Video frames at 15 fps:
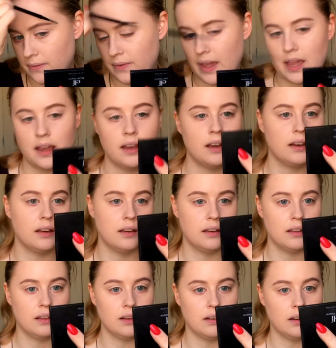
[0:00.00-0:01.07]
fake.
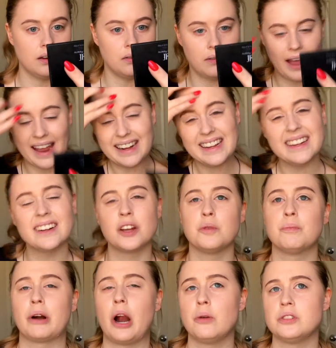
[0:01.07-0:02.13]
There you go. I need a
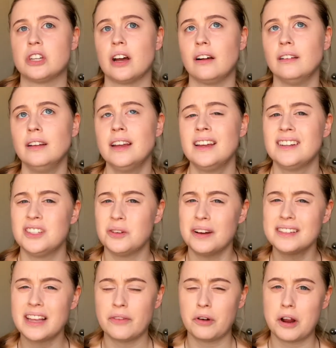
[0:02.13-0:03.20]
good brow gel. Do you
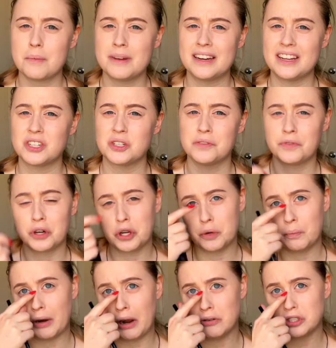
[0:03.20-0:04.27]
guys have recommendations for a
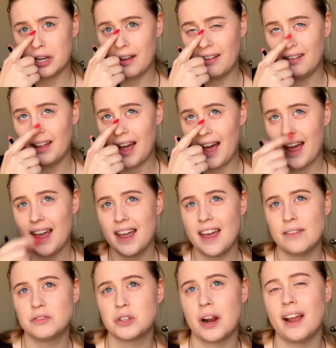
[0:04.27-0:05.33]
good brow gel? I
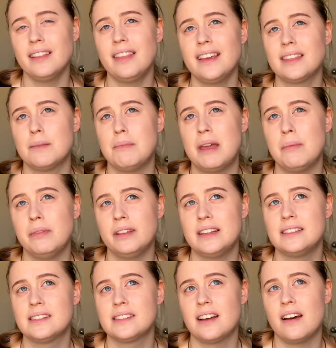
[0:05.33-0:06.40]
have tried like the
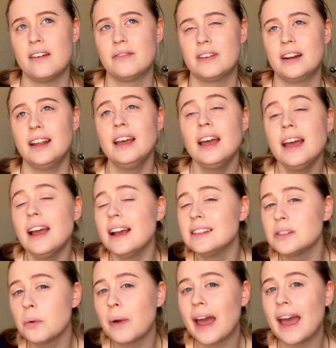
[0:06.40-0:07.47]
Maybelline stuff and
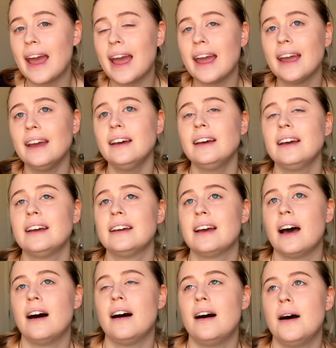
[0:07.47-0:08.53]
it's okay.
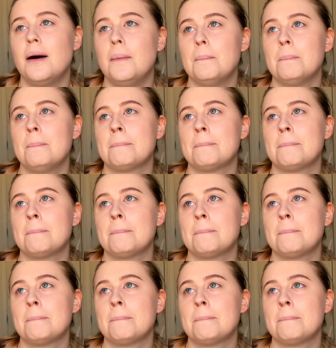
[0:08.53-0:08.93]
I